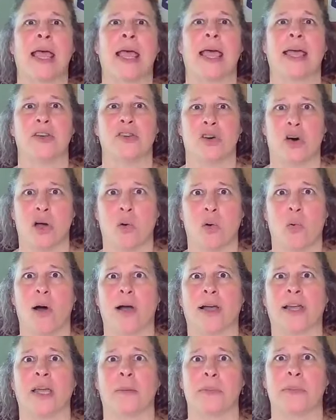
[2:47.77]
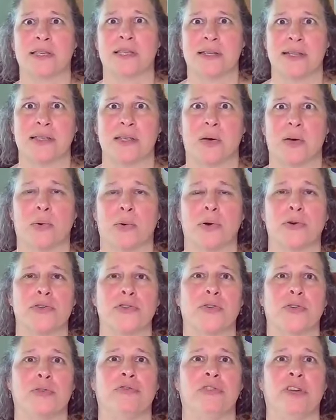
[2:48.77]
and dog walking business
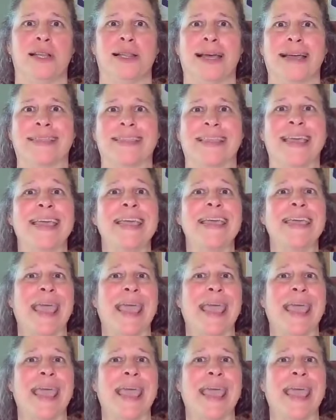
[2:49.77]
owners who feel like they